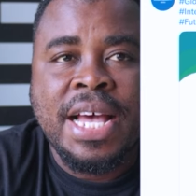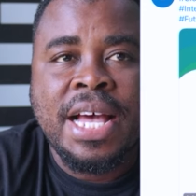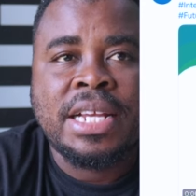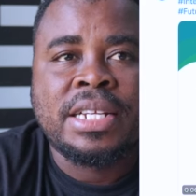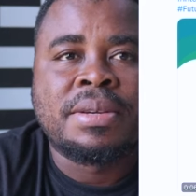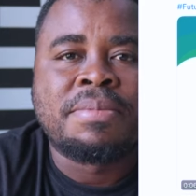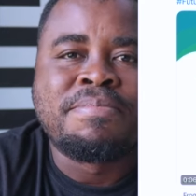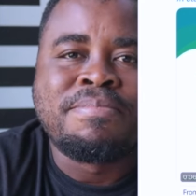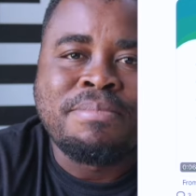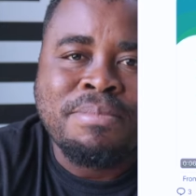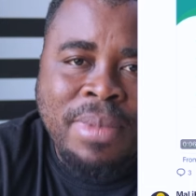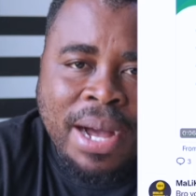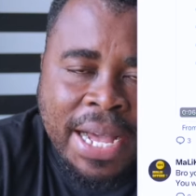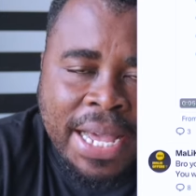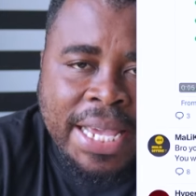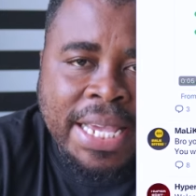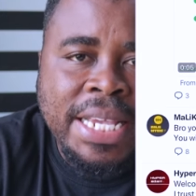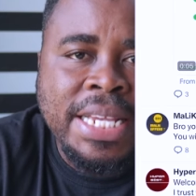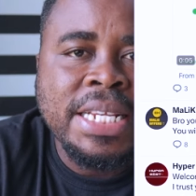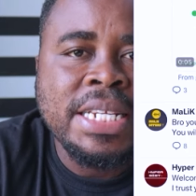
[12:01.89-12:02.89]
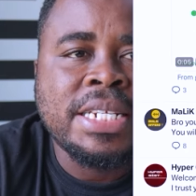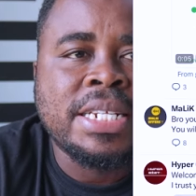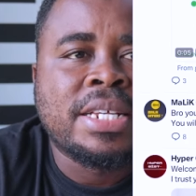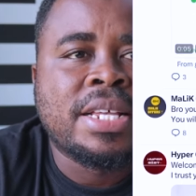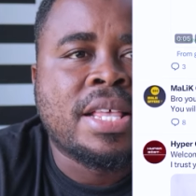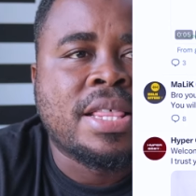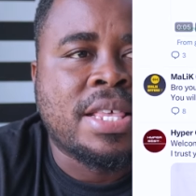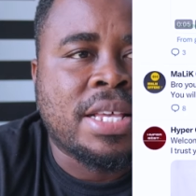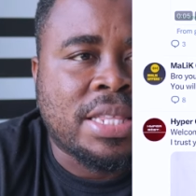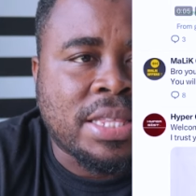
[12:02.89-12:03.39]
that mind
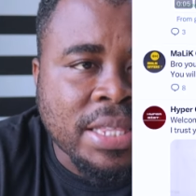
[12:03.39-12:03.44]
the